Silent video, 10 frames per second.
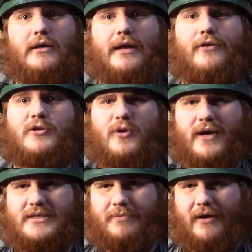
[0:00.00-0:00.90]
Now, there's
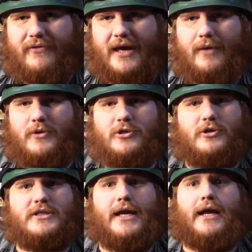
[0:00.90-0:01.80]
grades above that, which are
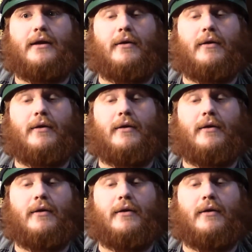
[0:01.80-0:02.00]
just, like,